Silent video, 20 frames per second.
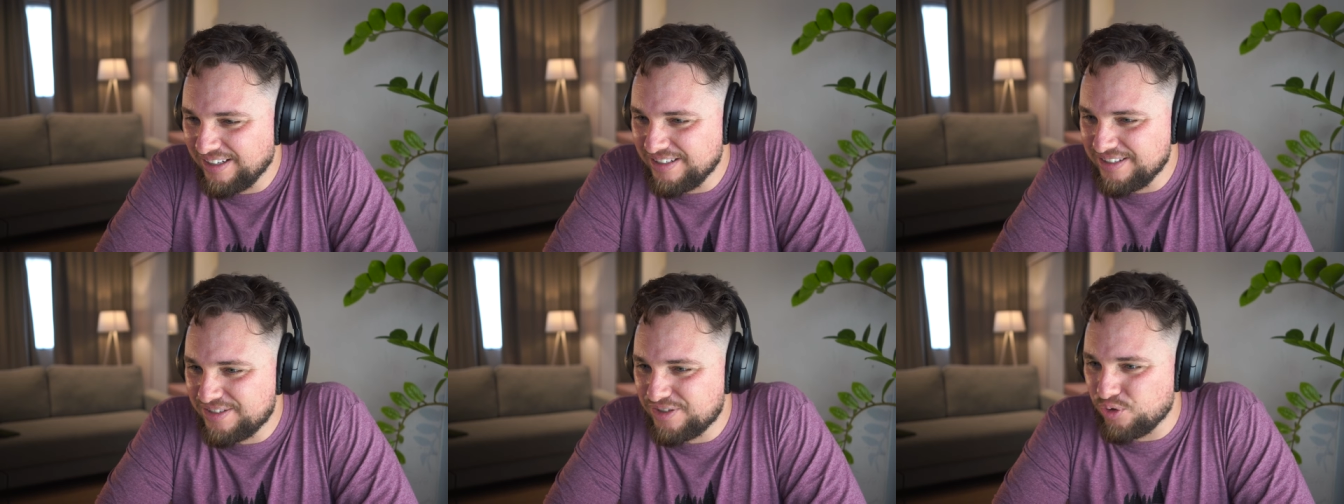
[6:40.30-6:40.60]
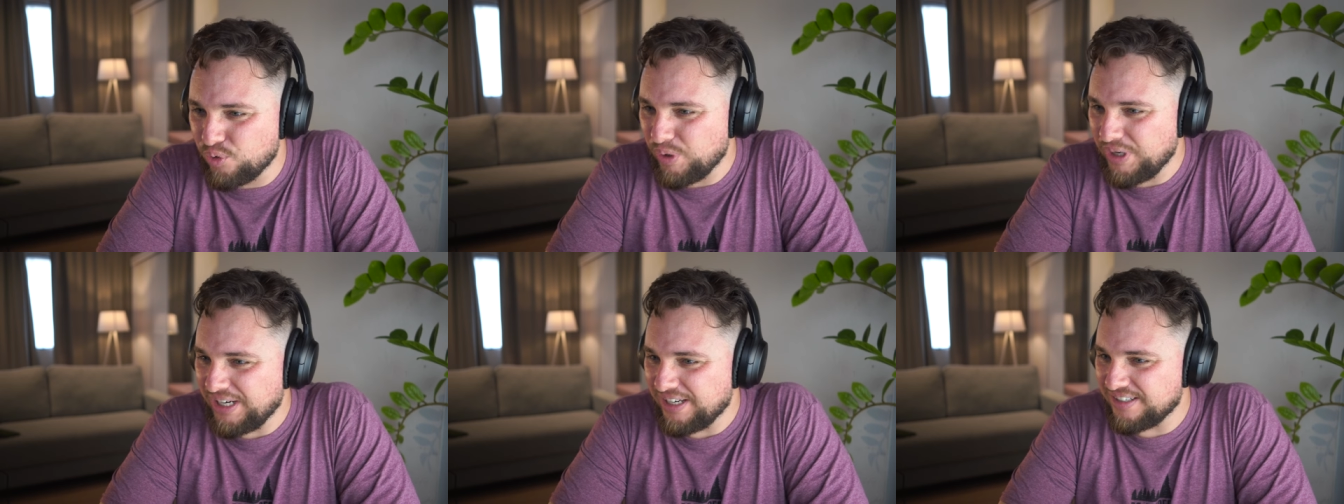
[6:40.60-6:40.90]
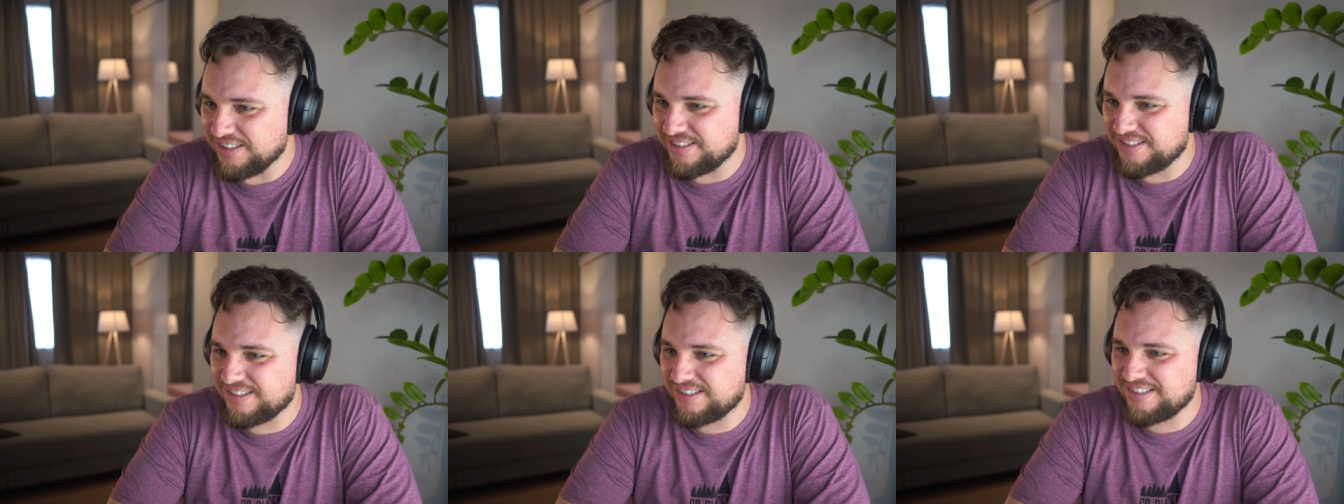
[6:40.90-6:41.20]

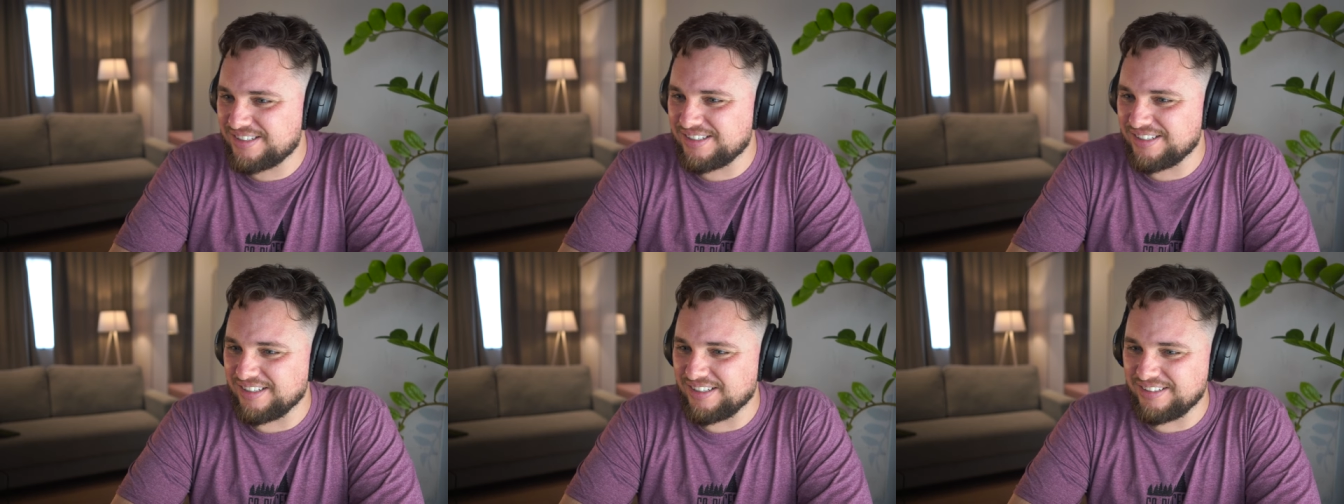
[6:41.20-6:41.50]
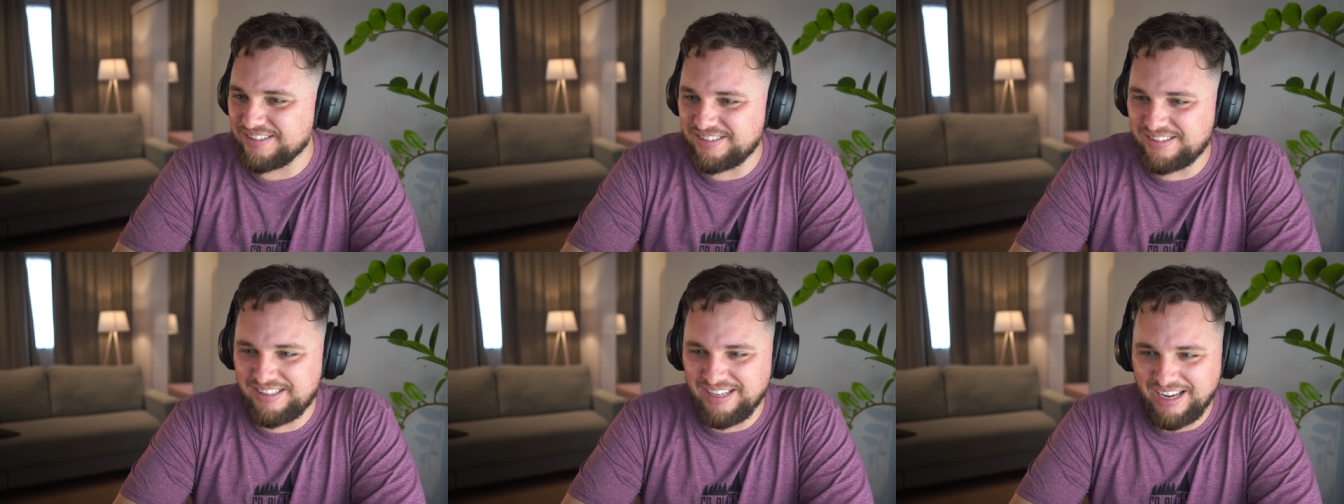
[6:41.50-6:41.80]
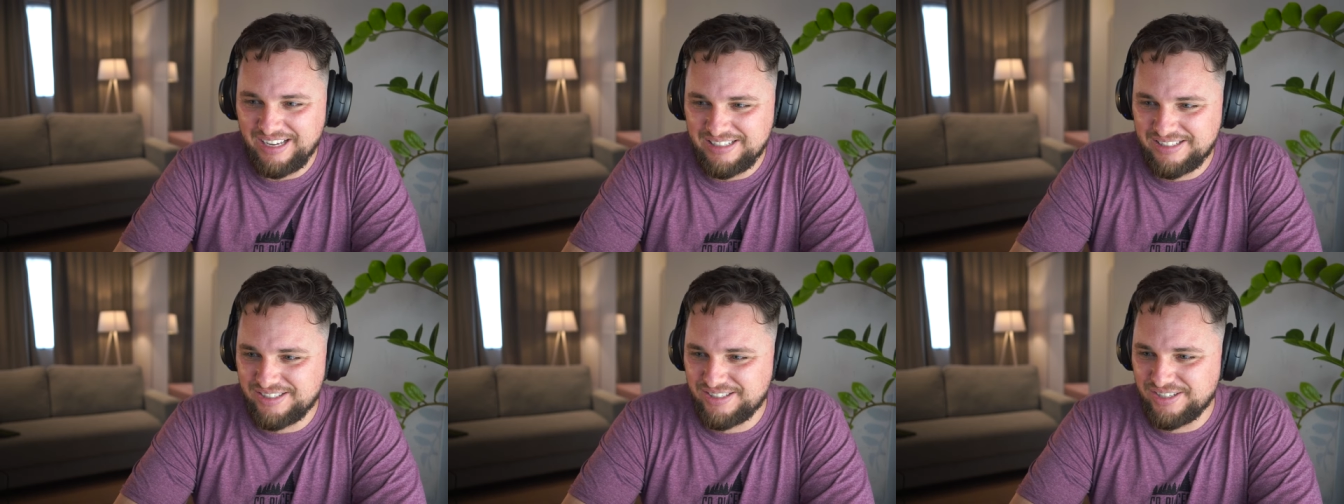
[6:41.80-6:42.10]
strings?
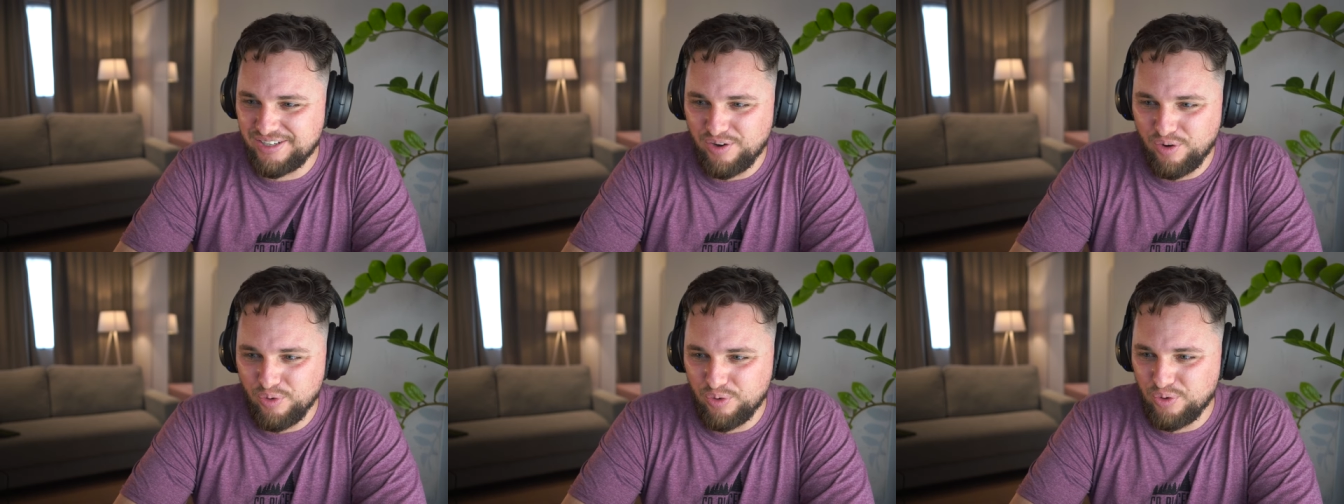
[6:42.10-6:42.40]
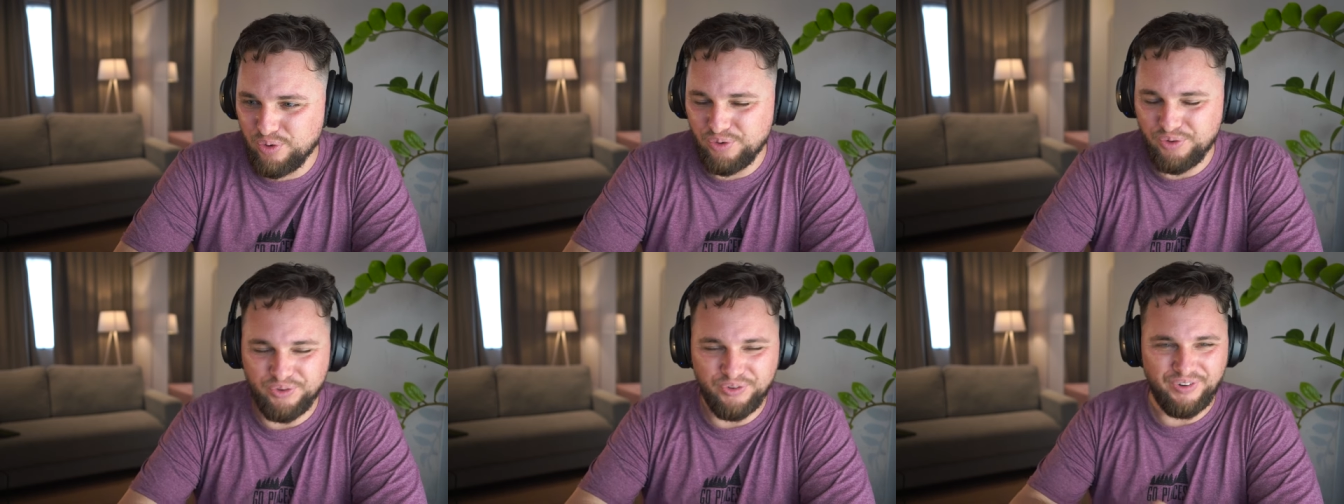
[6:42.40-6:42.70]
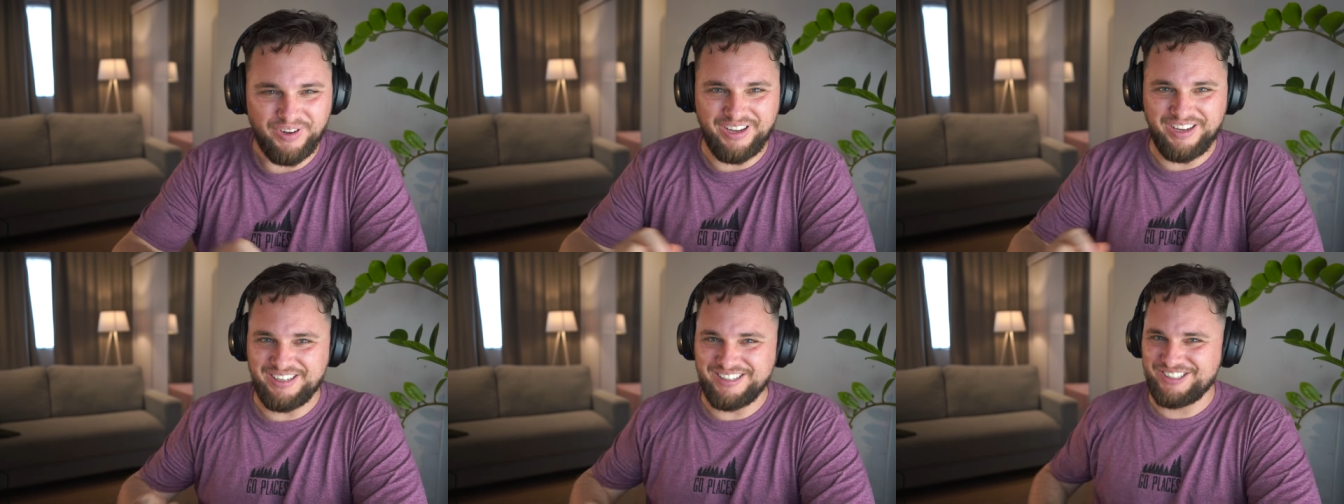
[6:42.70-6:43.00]
That's so
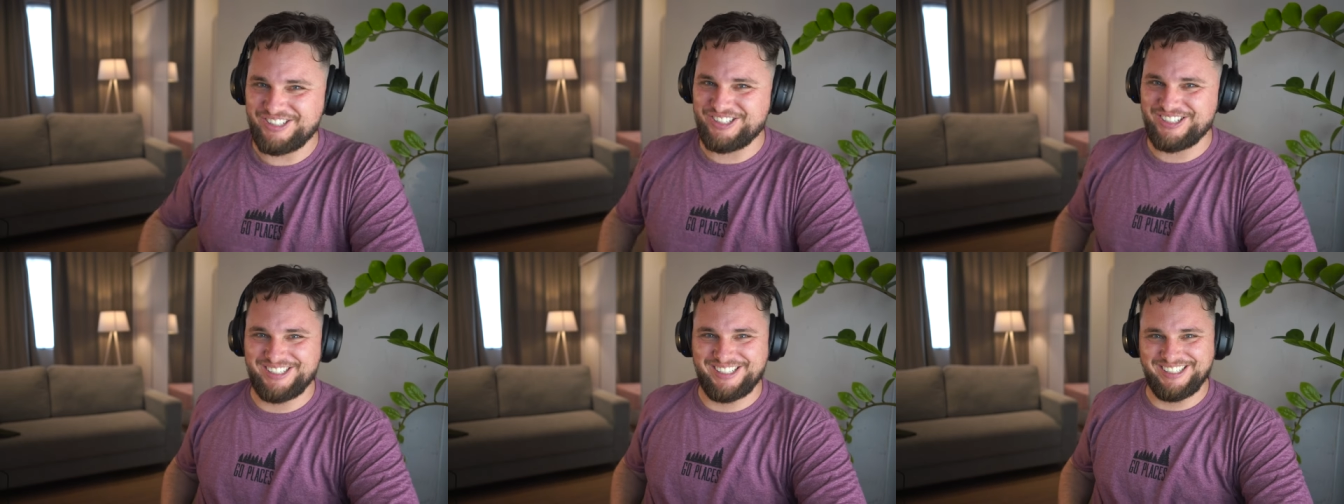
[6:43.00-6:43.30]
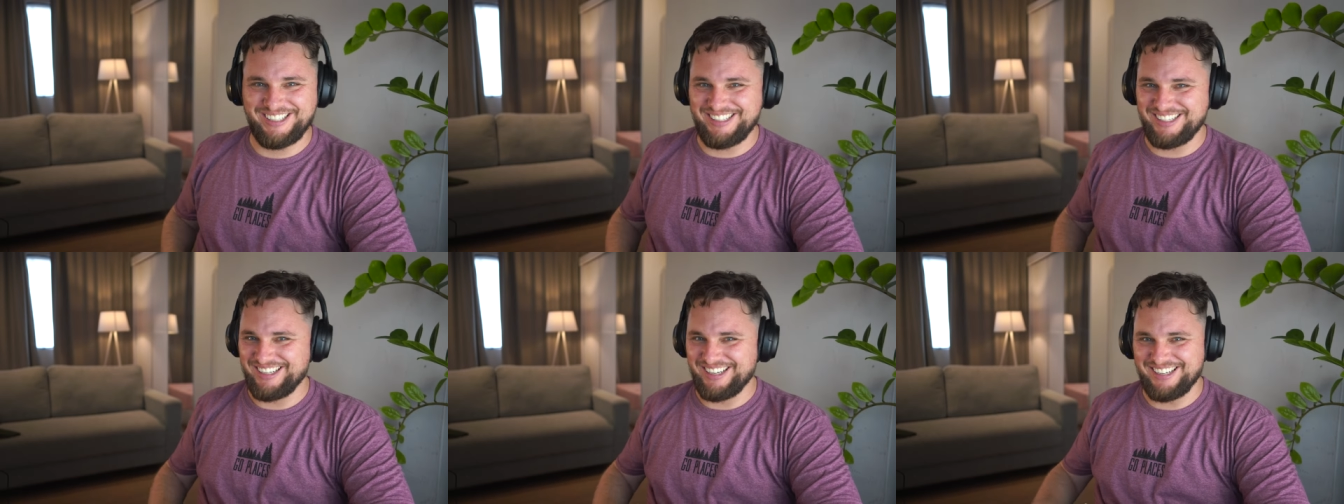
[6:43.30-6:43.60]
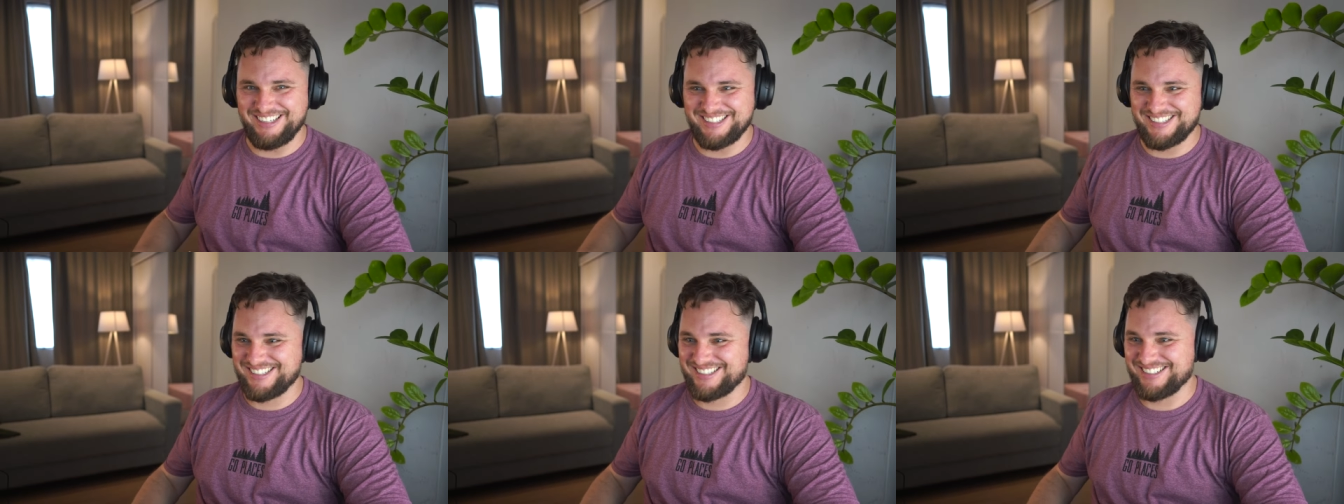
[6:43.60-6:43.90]
cool, and she
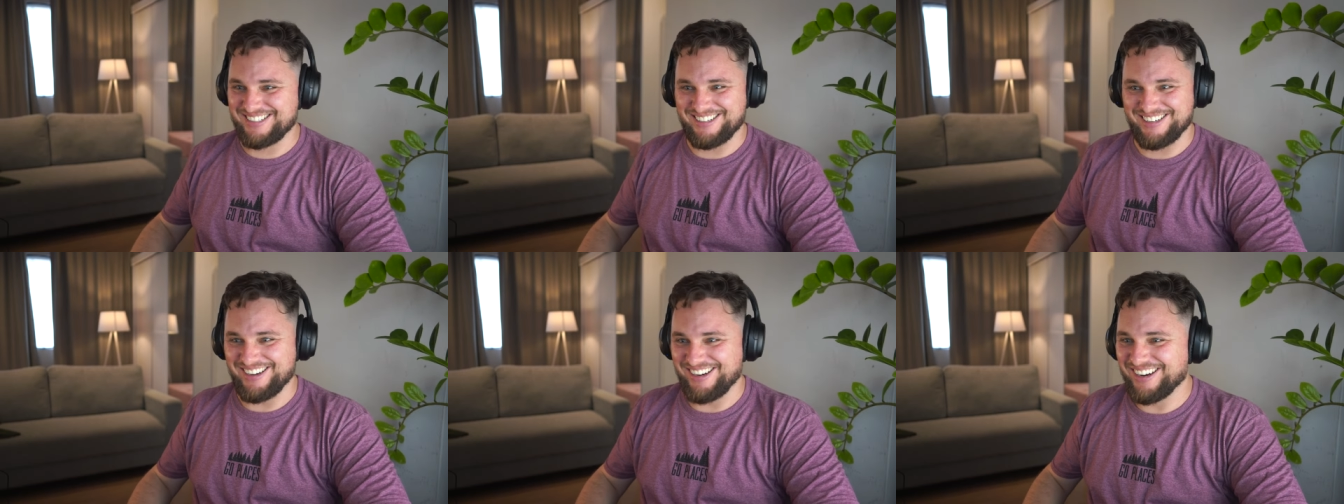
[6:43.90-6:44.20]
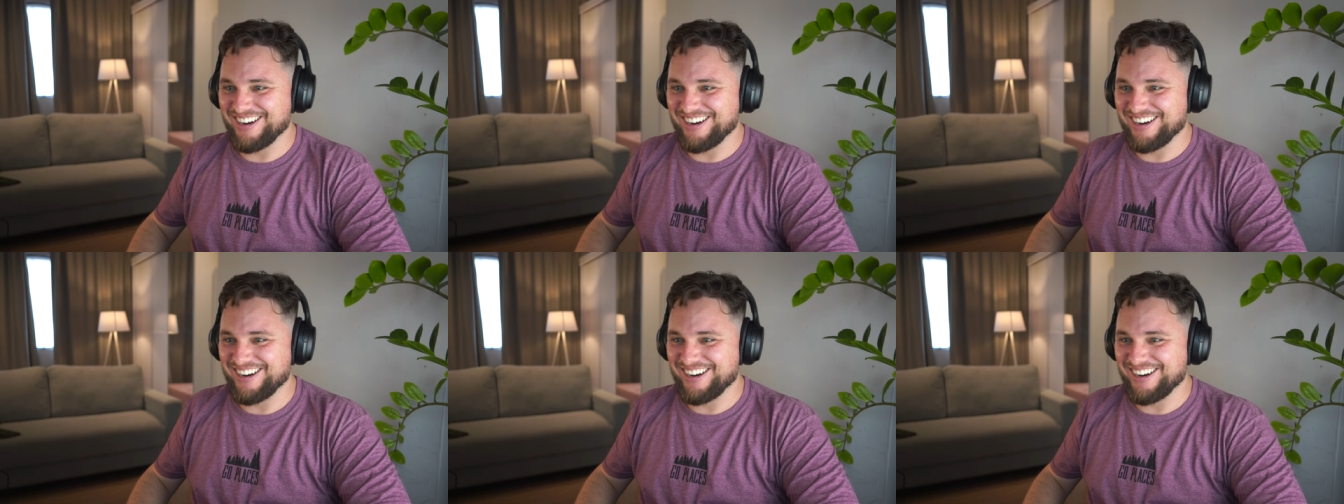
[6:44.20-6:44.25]
is